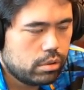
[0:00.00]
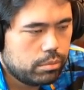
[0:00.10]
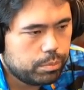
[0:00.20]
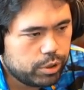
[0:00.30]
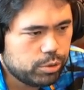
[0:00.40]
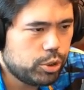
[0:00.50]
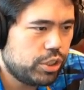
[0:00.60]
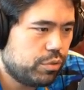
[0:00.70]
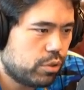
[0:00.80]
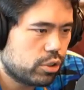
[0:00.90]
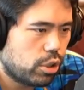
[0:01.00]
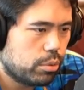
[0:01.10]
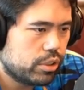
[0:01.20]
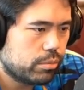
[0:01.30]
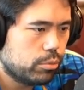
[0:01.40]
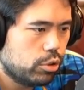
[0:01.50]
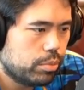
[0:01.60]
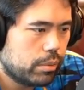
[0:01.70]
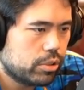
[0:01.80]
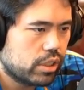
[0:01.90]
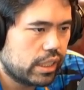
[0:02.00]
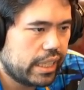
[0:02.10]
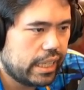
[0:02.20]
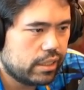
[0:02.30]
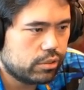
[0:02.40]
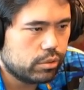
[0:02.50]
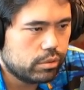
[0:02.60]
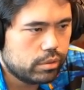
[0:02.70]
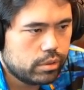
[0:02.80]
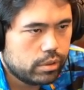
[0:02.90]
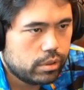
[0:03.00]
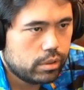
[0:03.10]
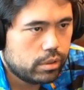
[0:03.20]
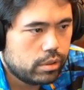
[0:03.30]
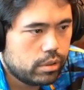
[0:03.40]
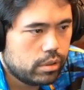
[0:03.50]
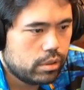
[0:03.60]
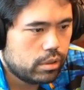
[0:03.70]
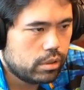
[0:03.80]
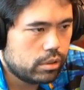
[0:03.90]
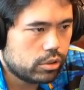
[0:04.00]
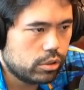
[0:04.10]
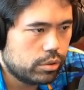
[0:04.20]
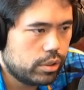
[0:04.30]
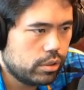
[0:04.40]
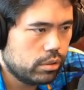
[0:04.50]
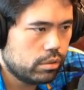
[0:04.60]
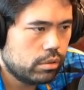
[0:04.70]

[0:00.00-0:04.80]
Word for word: and bishop g4 is always a move but I'm just gonna castle Go here.